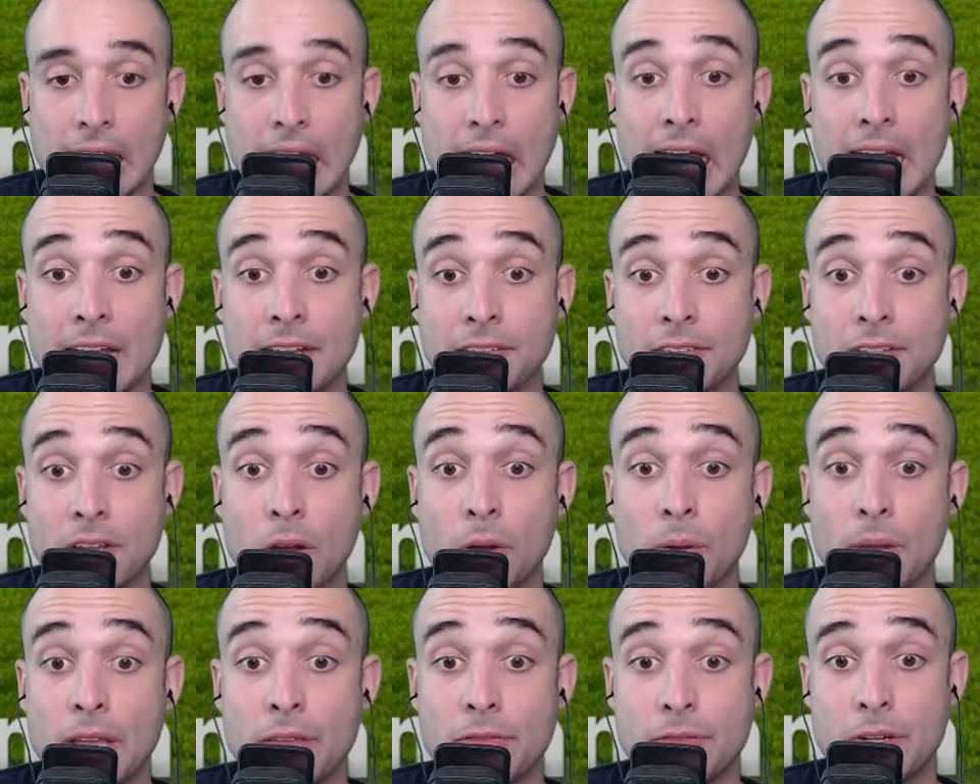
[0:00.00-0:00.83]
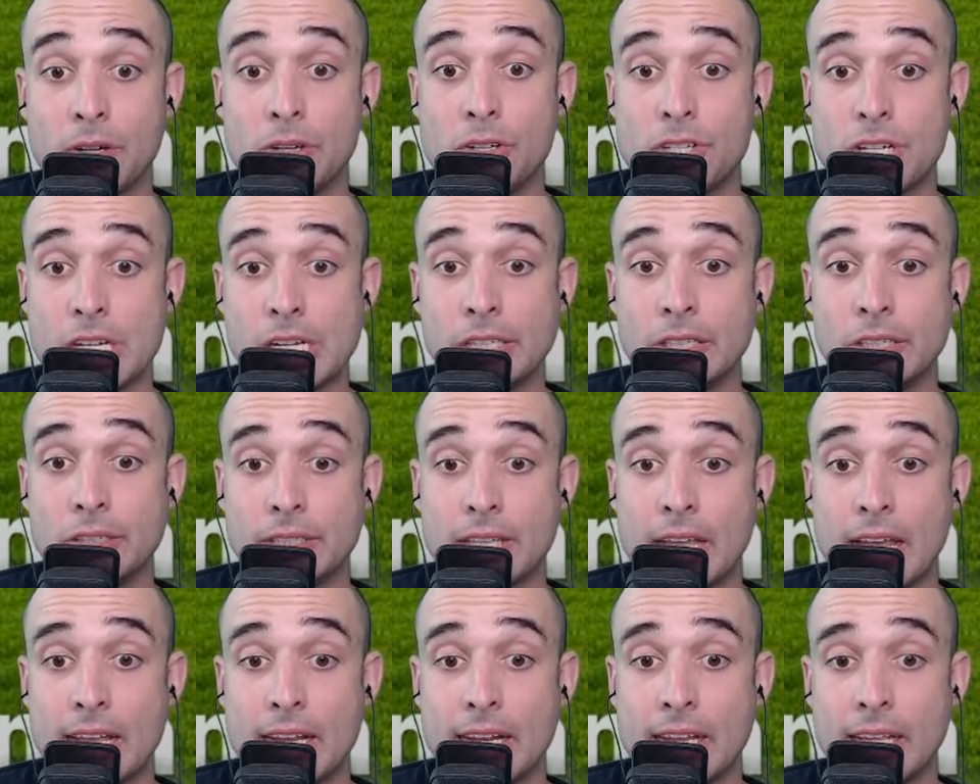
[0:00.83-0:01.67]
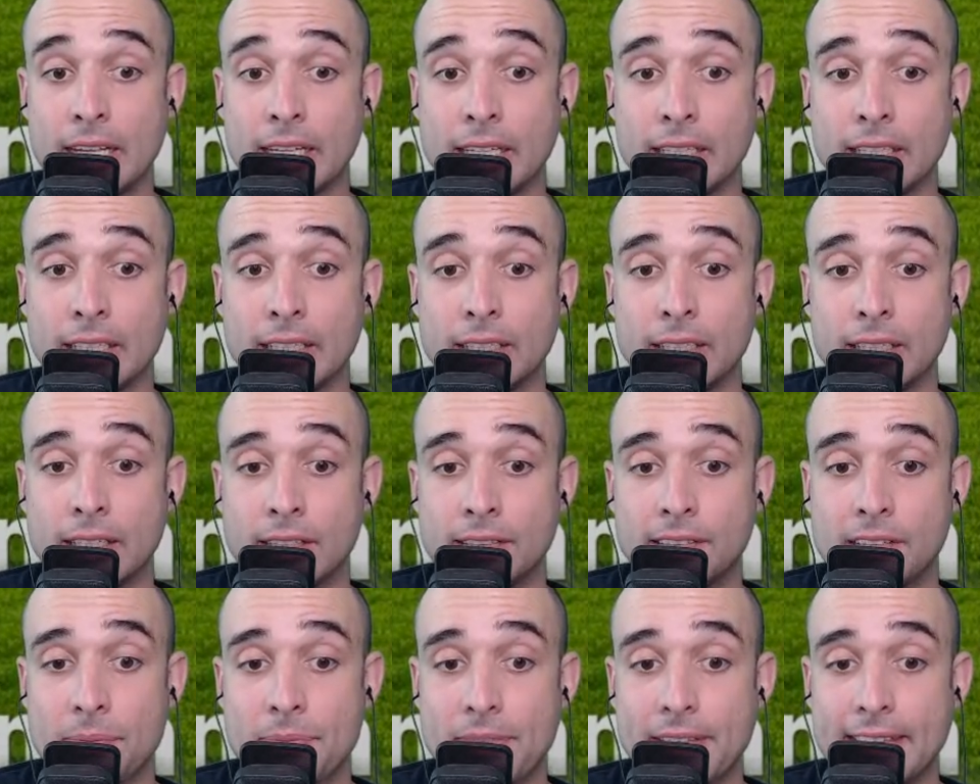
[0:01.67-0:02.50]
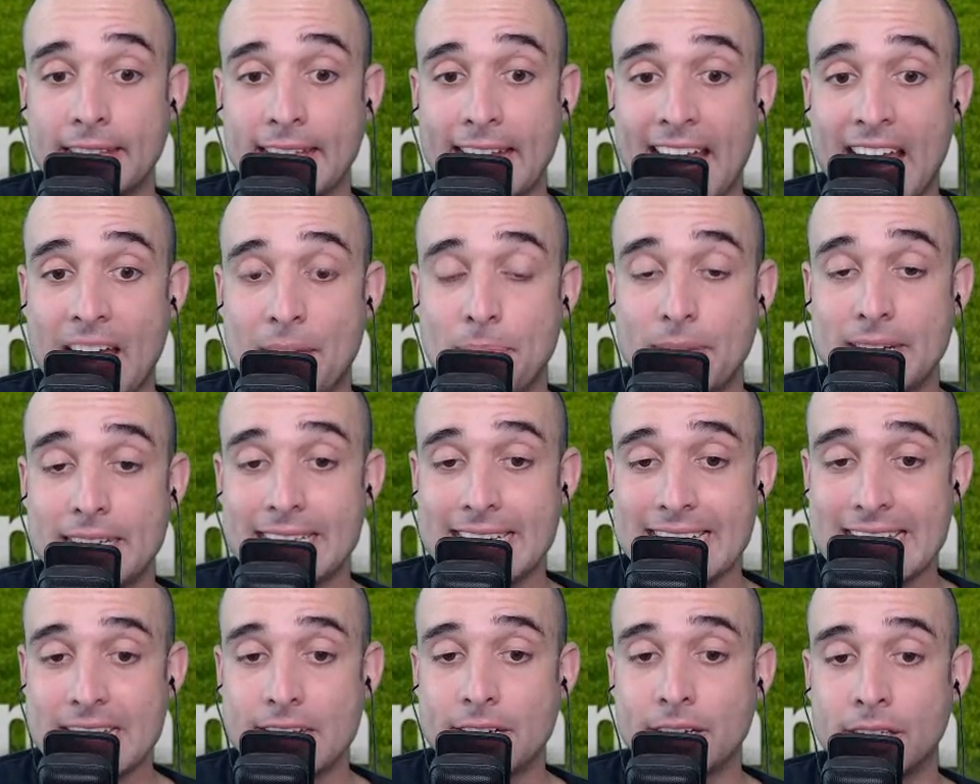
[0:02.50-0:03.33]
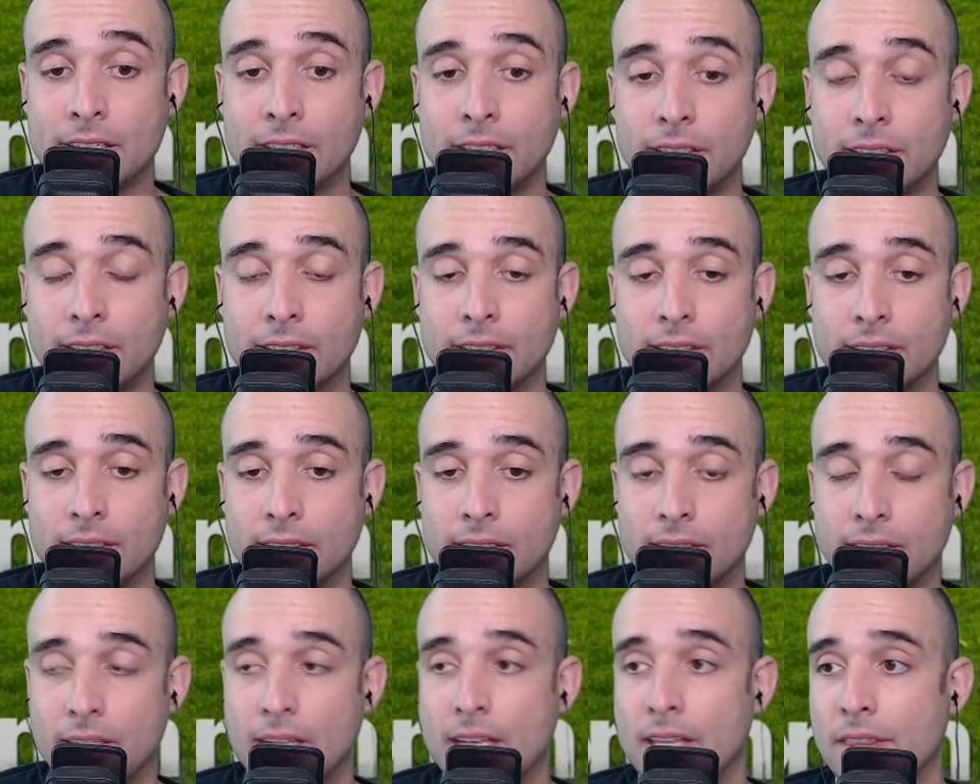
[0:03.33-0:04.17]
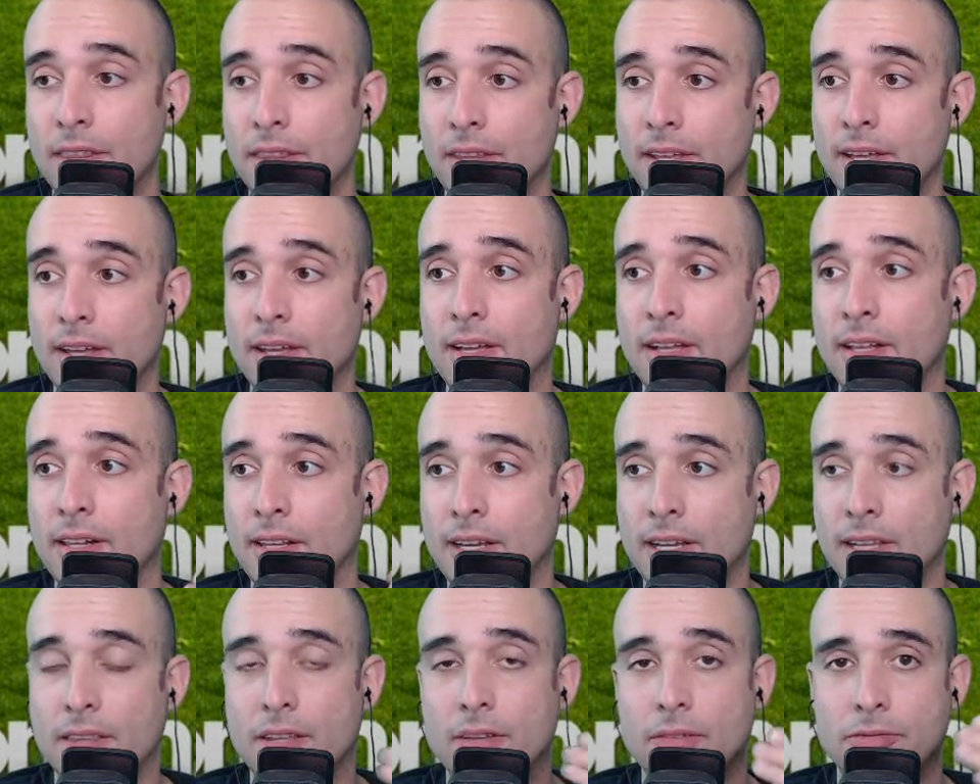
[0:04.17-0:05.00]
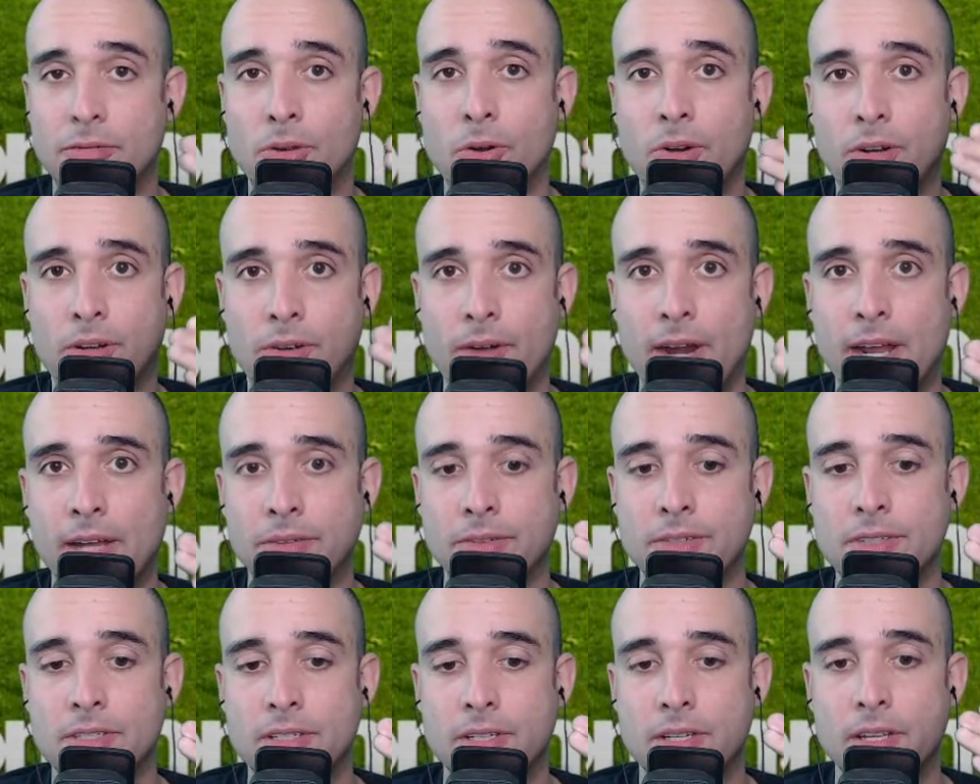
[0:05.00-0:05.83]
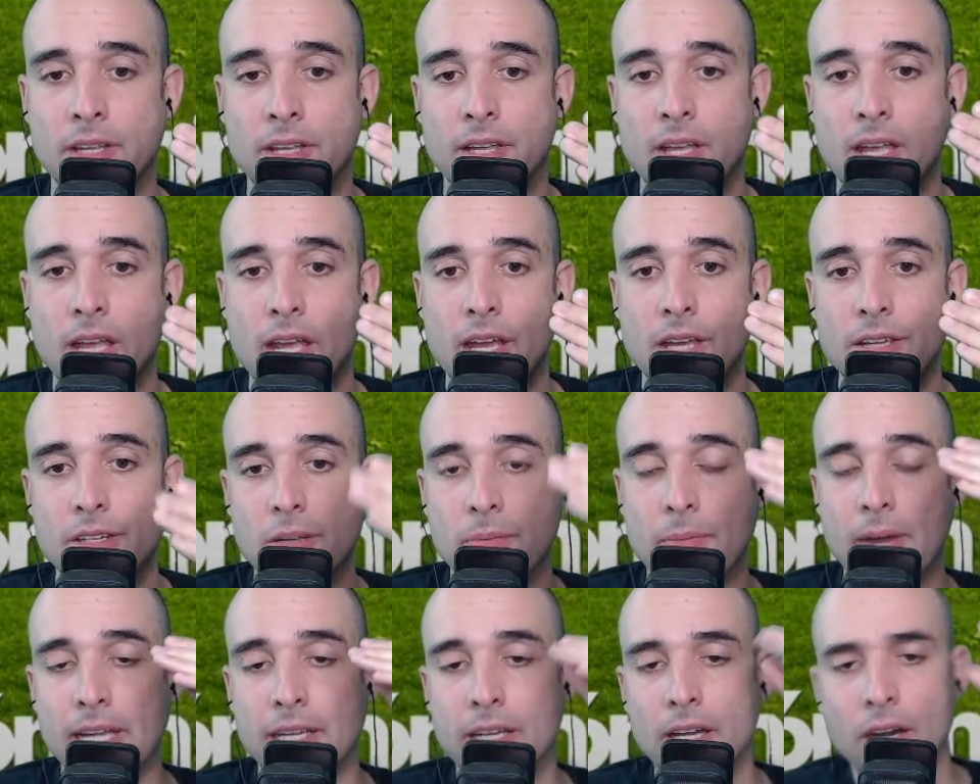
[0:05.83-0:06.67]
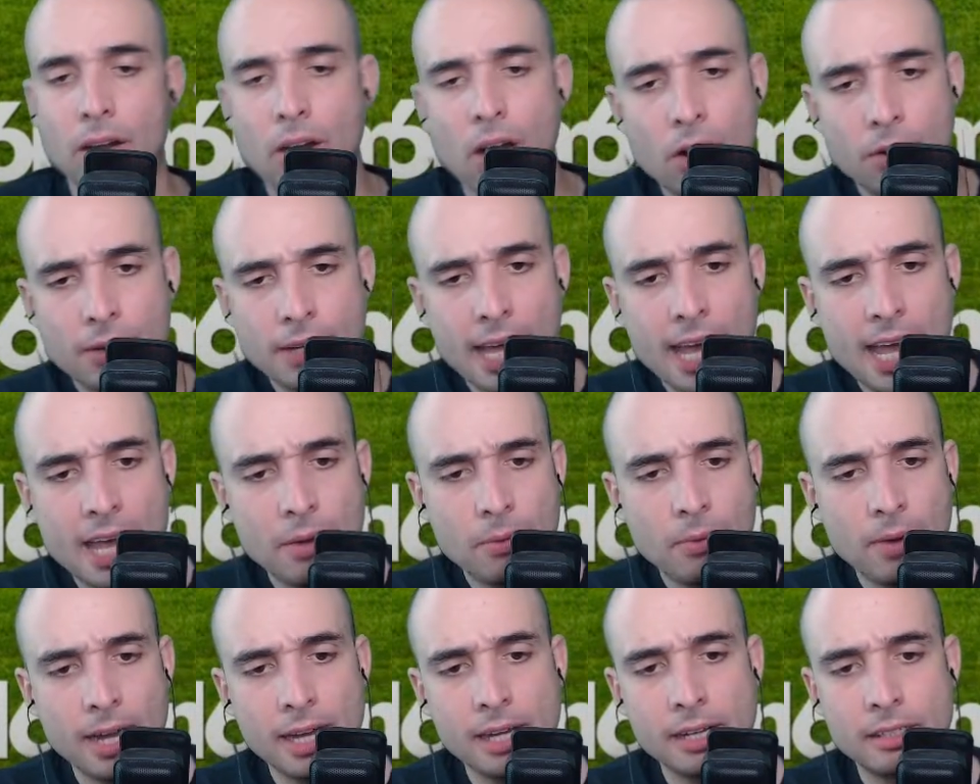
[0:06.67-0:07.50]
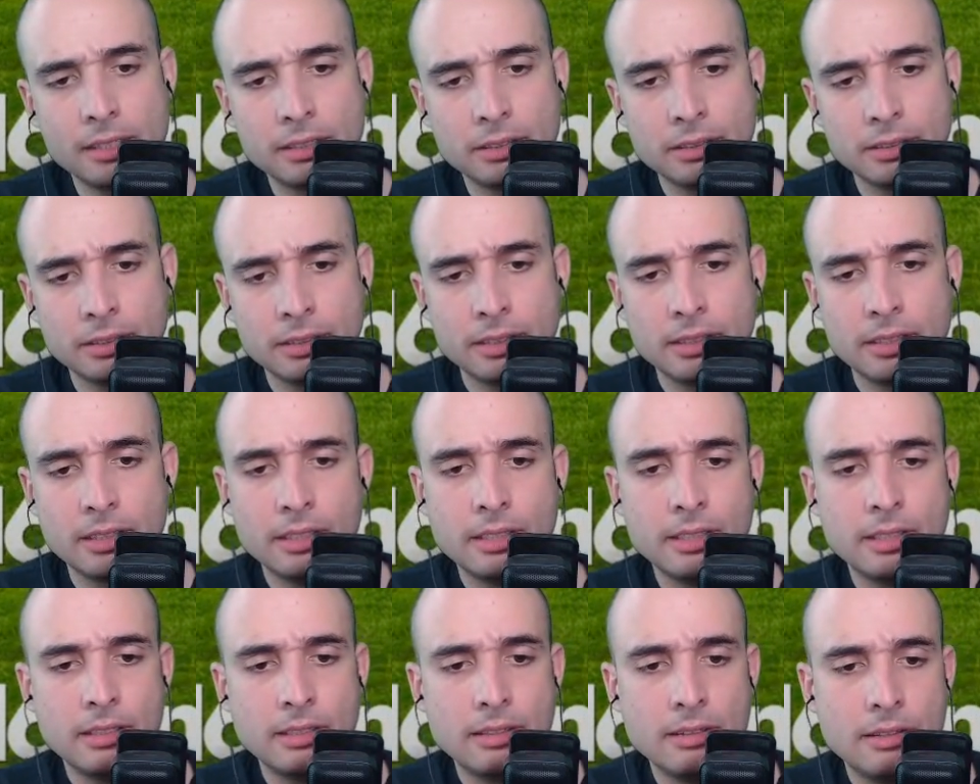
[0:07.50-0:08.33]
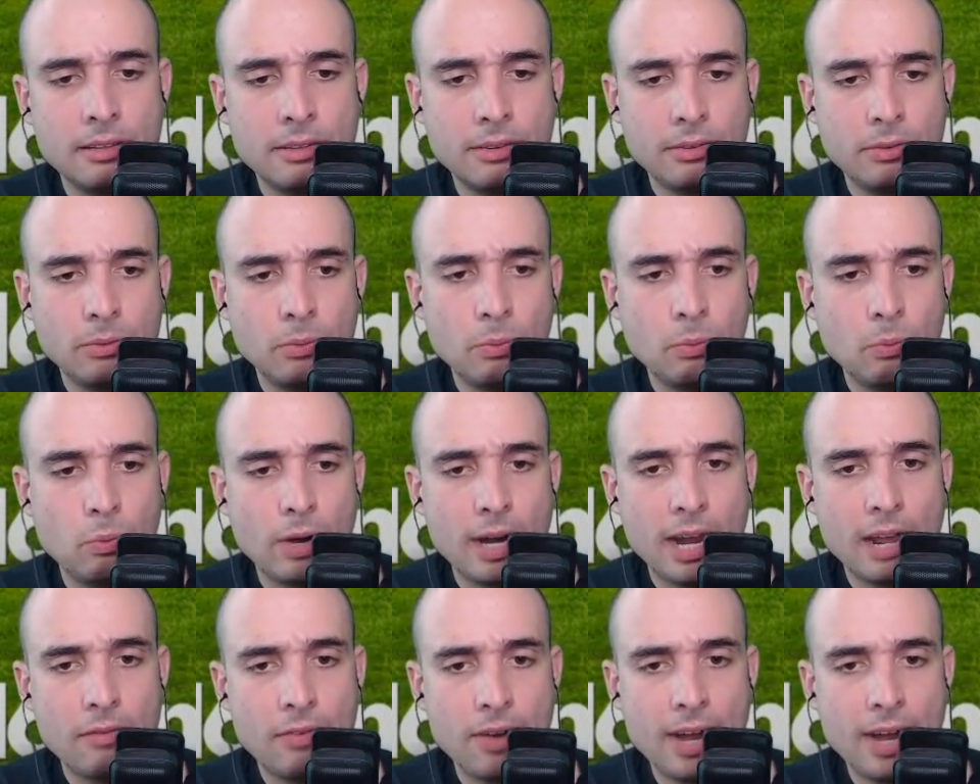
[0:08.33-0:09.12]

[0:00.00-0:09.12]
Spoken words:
And so if you're geolocating something that happened here in the foreground, you might go, okay, well, whatever